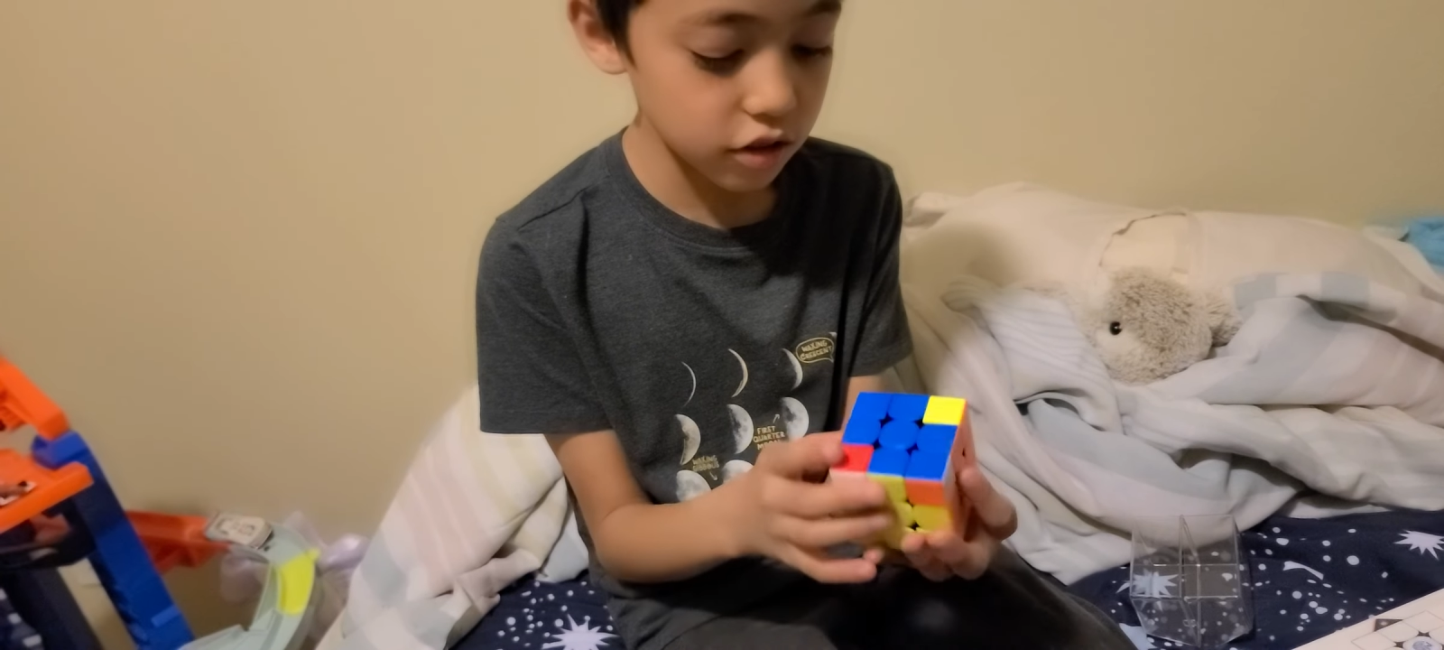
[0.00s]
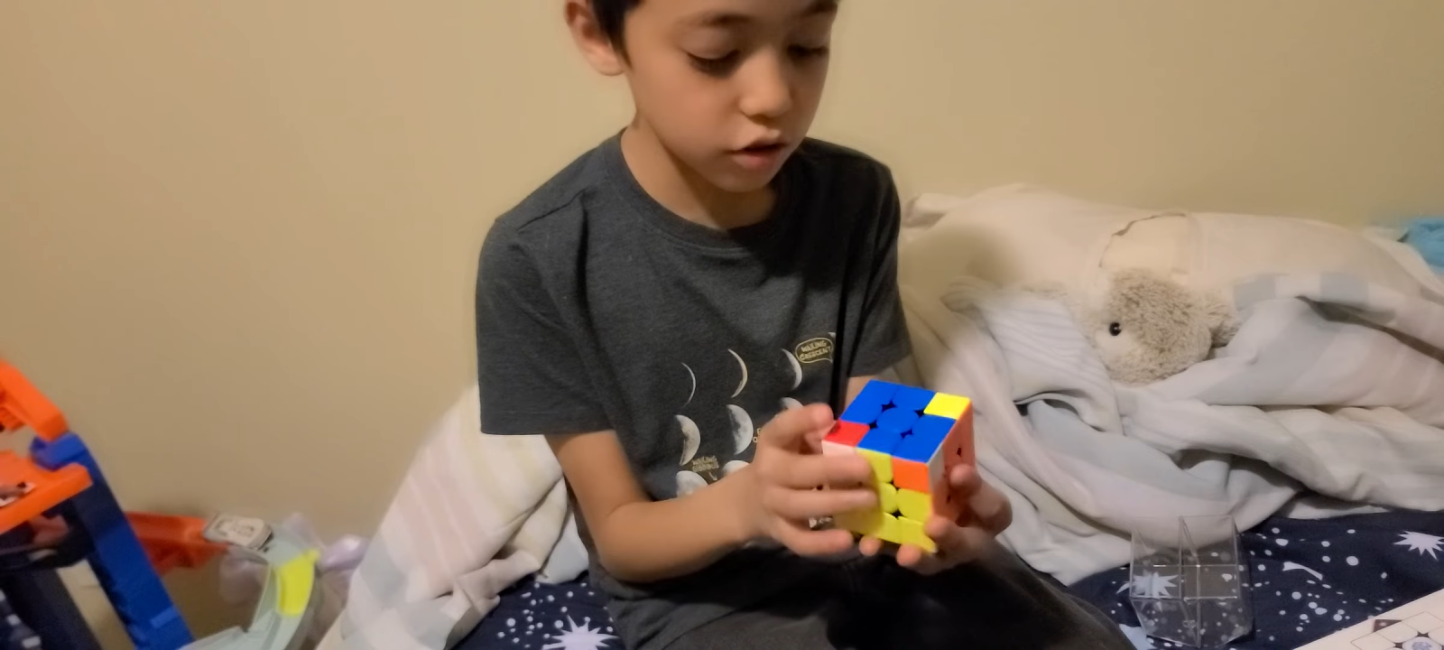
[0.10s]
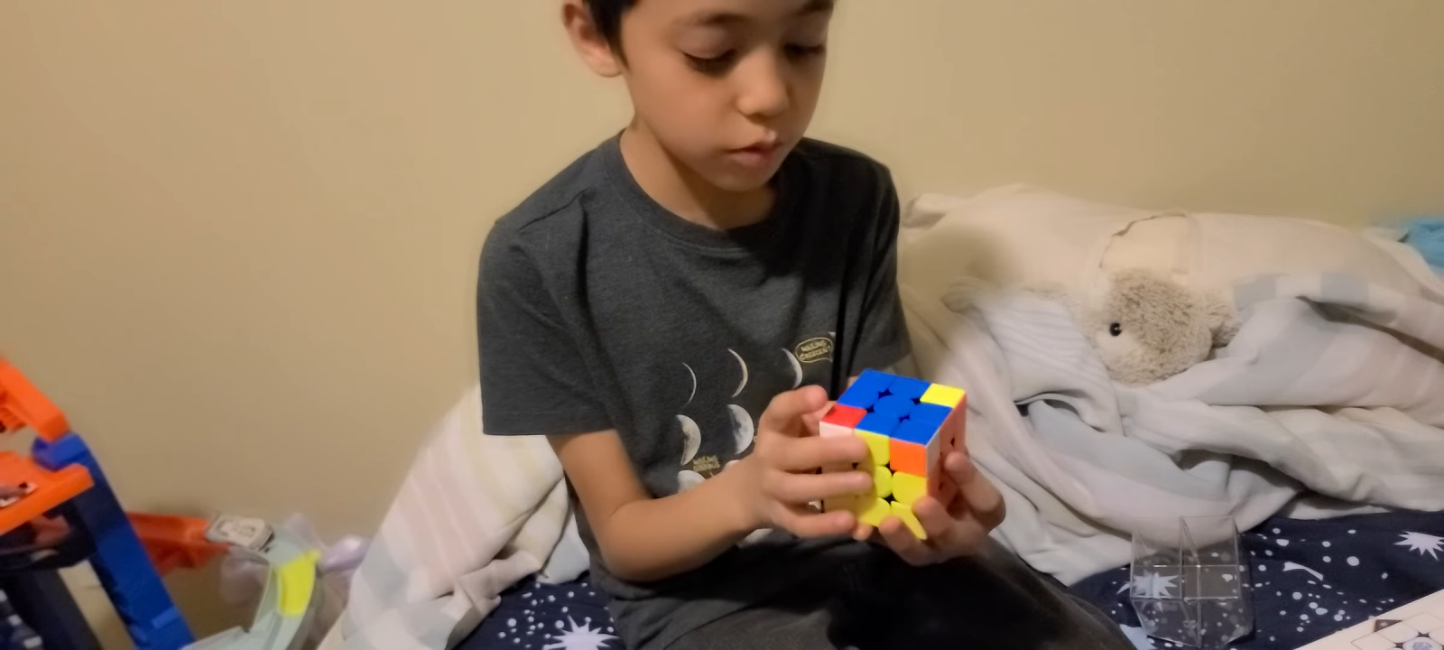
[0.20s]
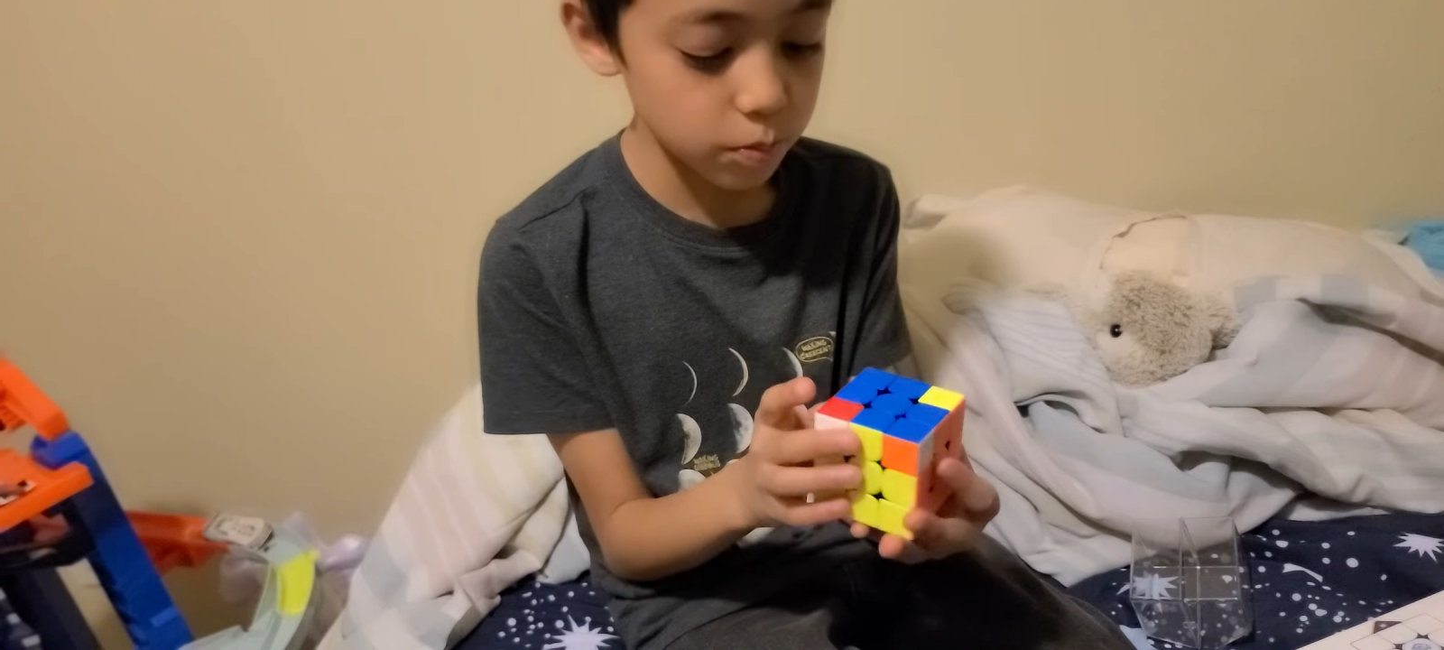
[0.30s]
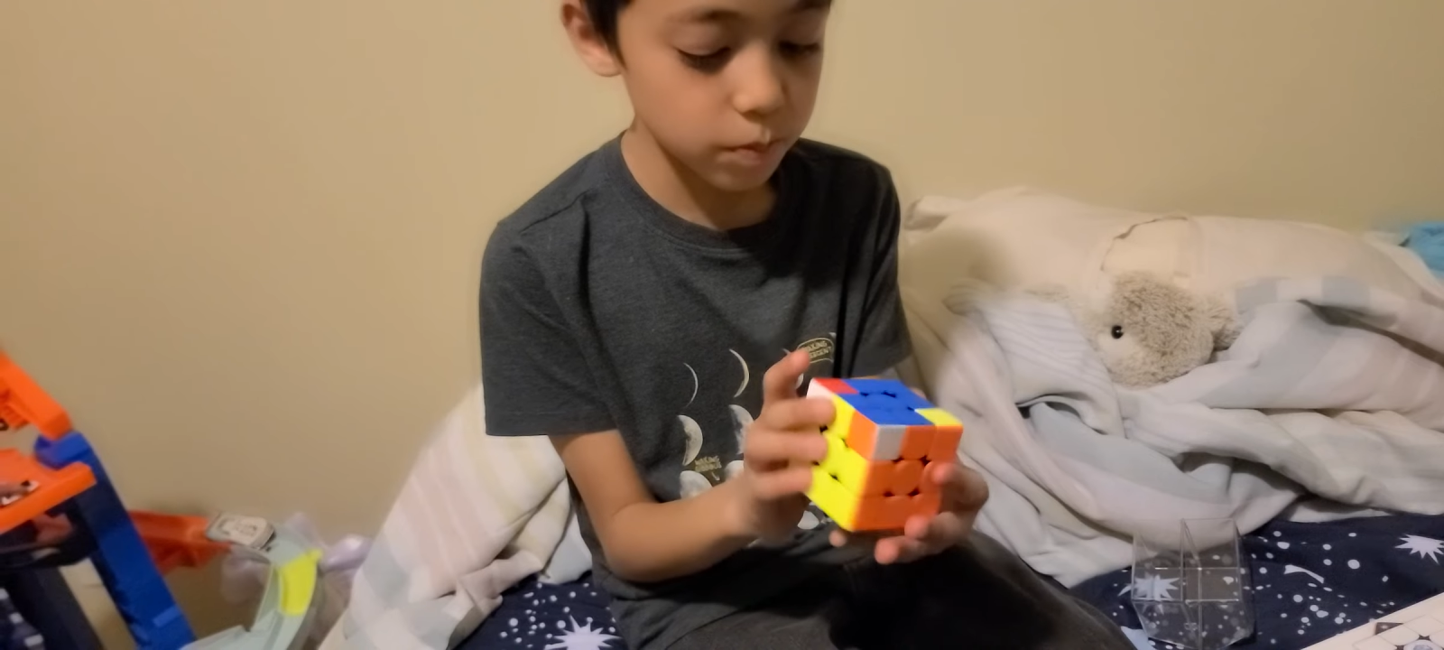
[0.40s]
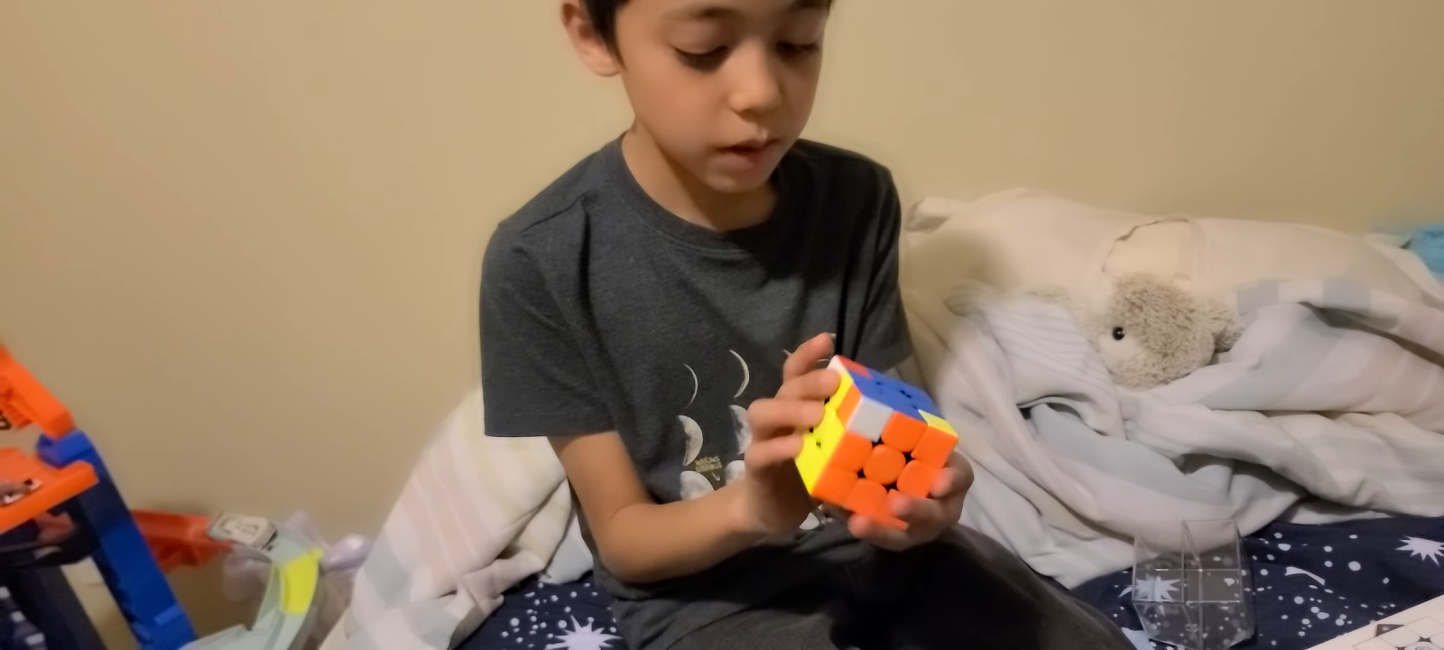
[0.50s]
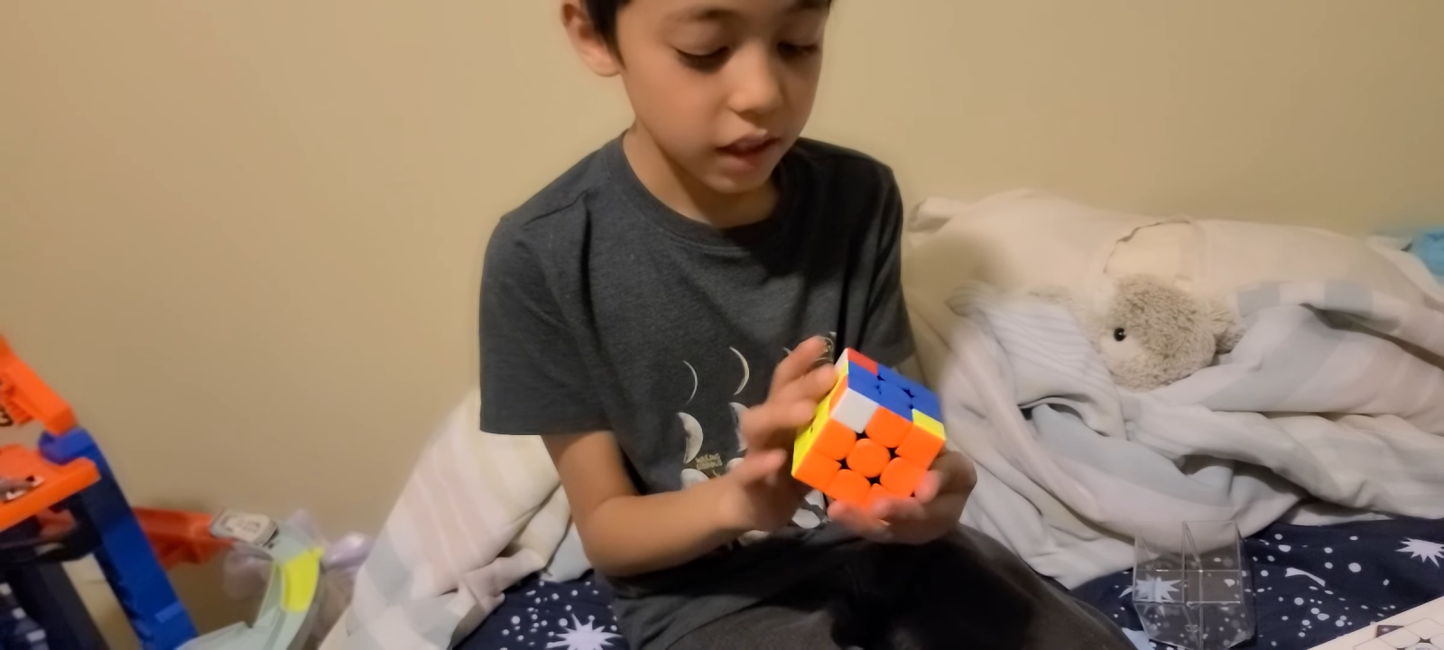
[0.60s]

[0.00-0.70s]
cube